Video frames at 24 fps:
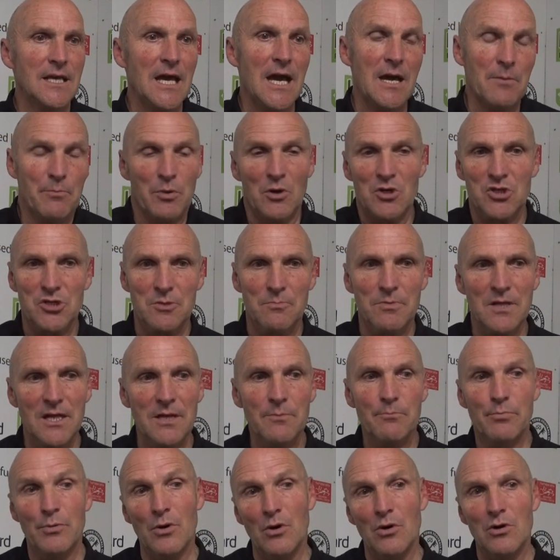Yeah,
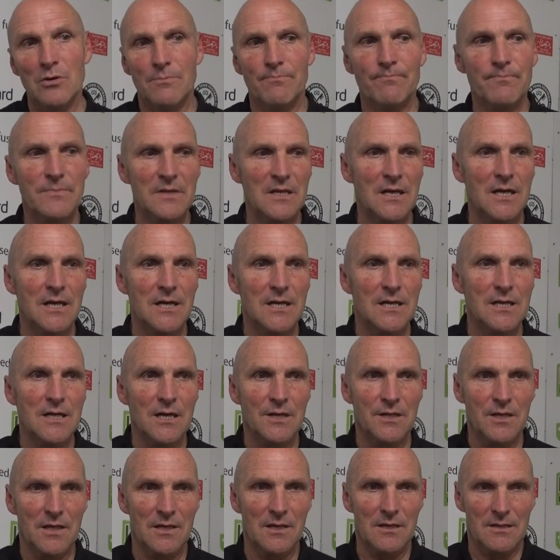possibly, but
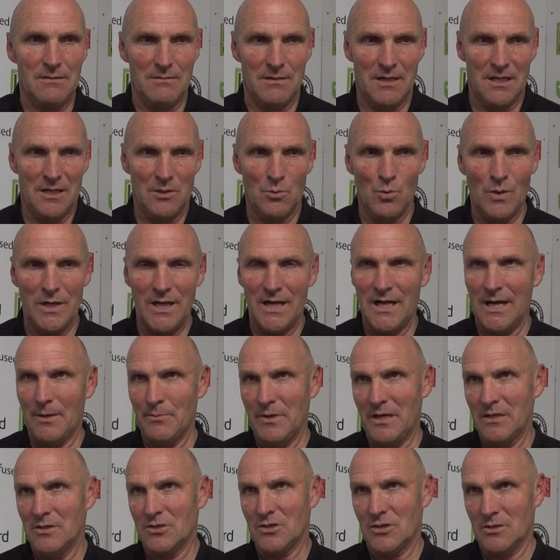I think, you know, winning
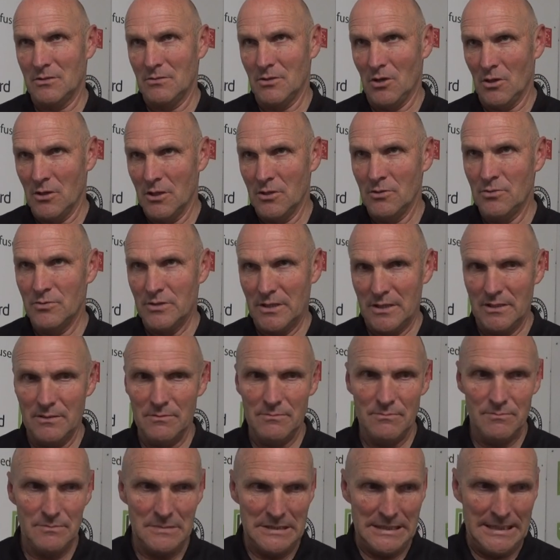habits and not
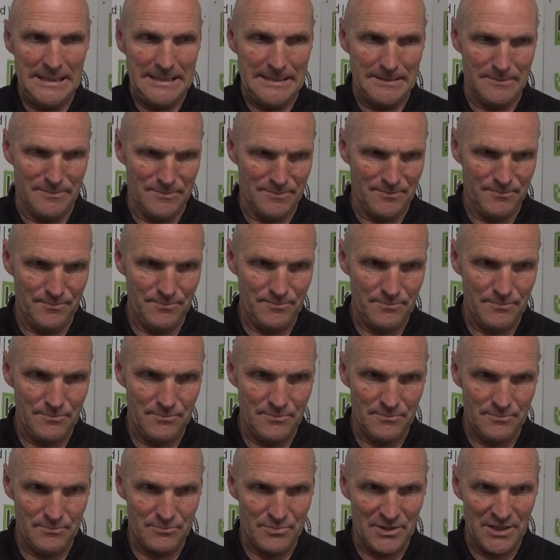losing
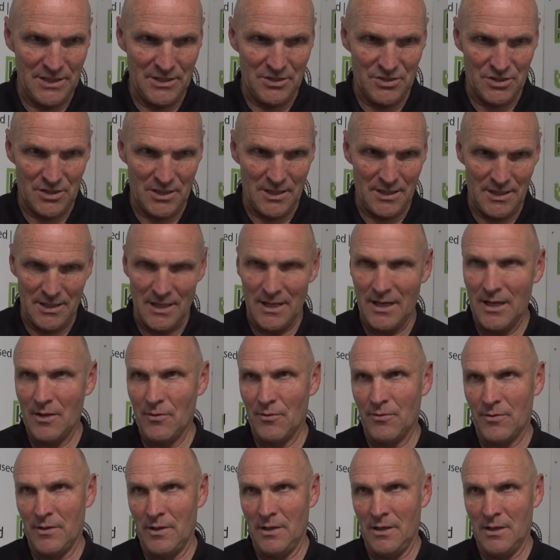breeds a
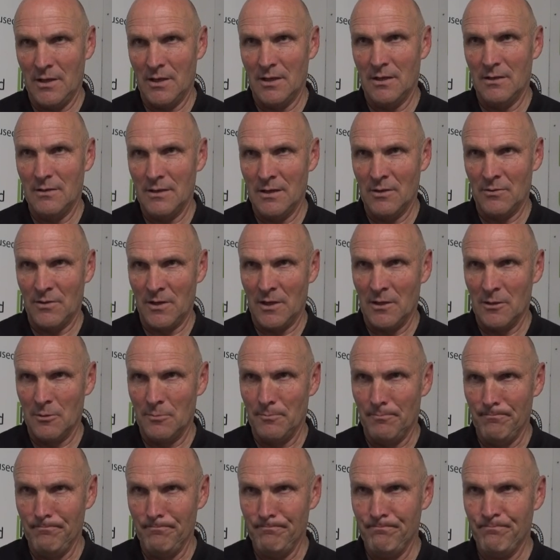healthy healthy
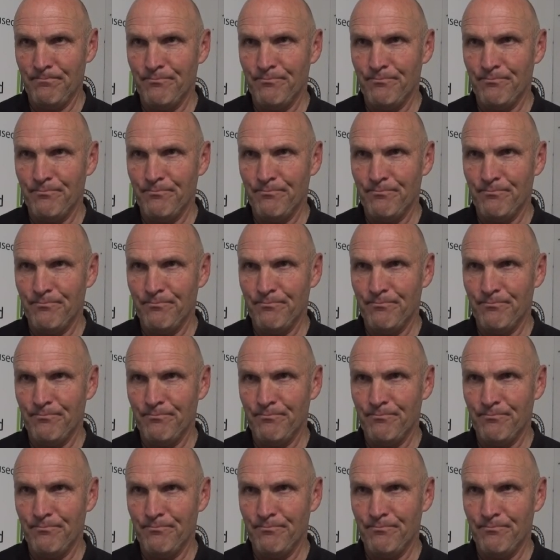club.